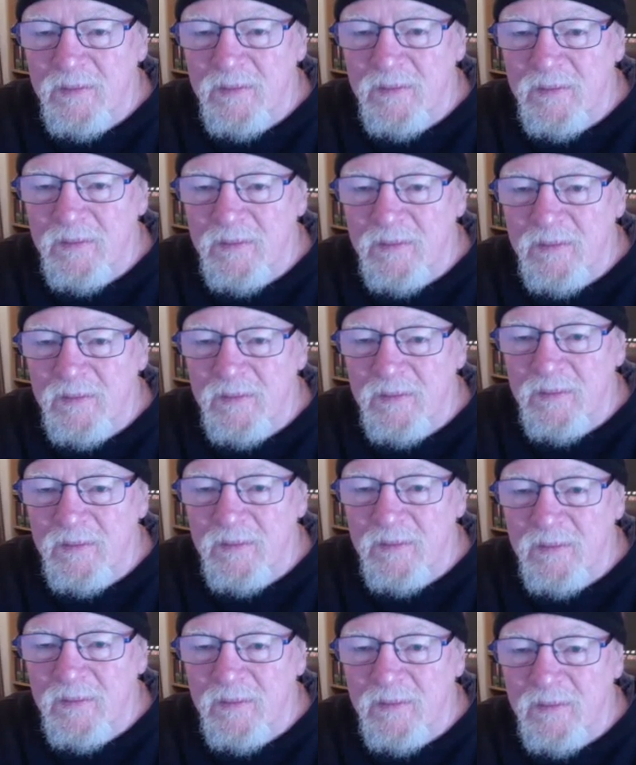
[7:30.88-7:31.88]

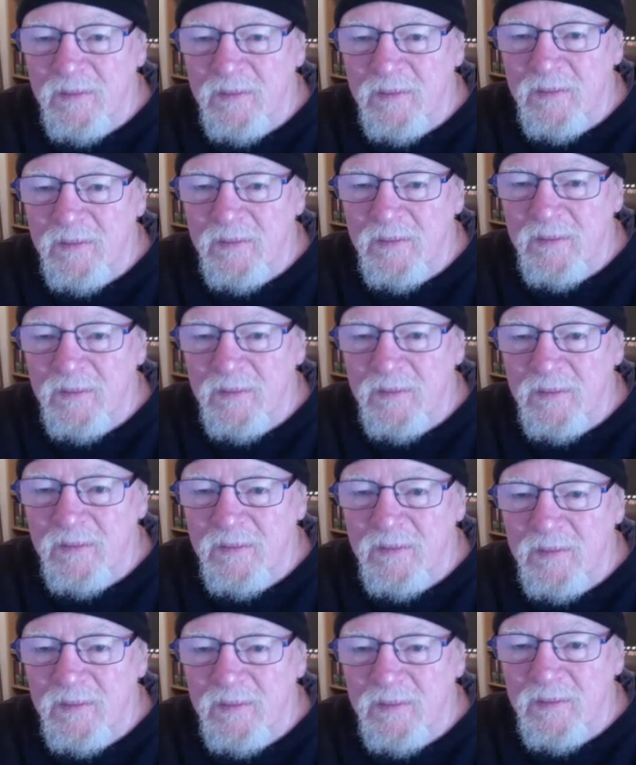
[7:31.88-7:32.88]

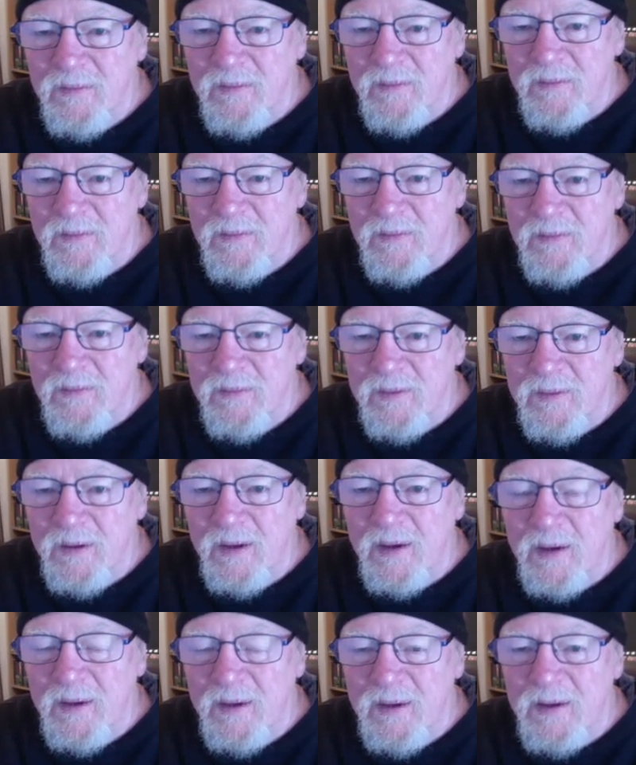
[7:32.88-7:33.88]

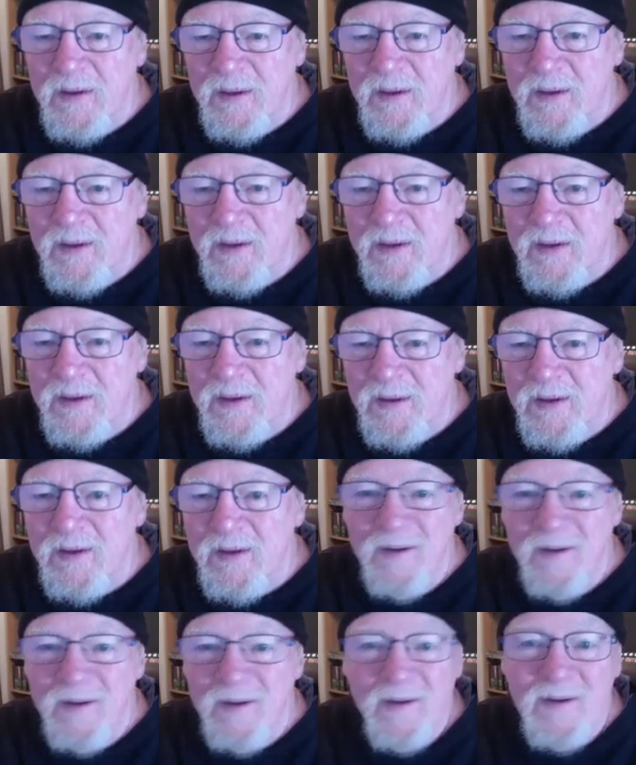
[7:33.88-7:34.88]

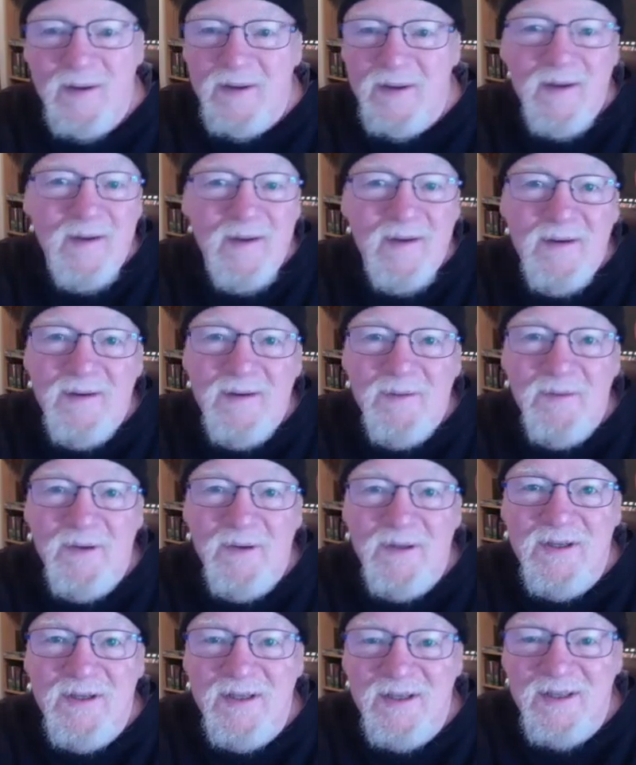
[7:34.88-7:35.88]

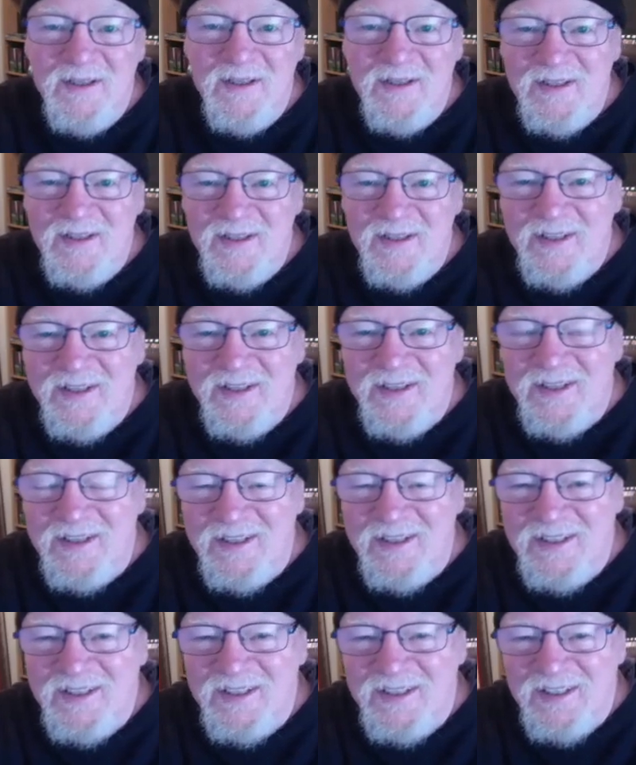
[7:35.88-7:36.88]

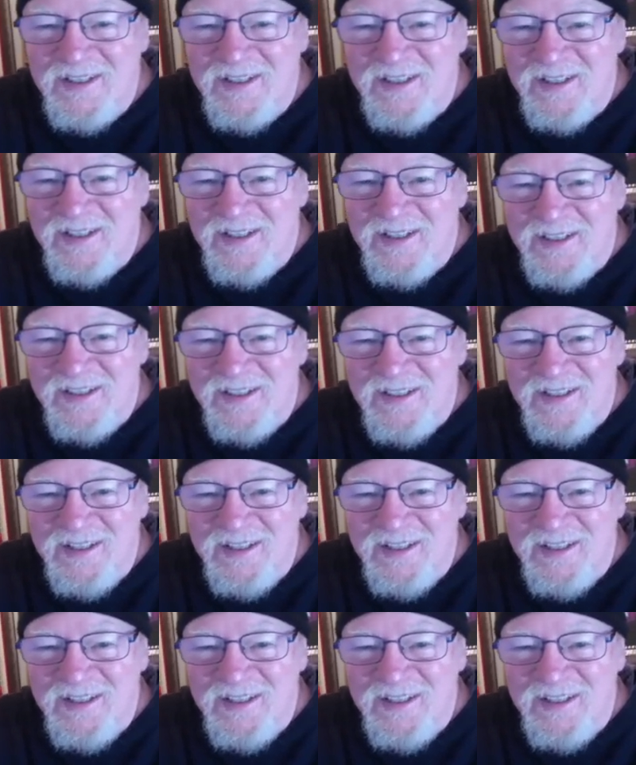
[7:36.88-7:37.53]
(silent)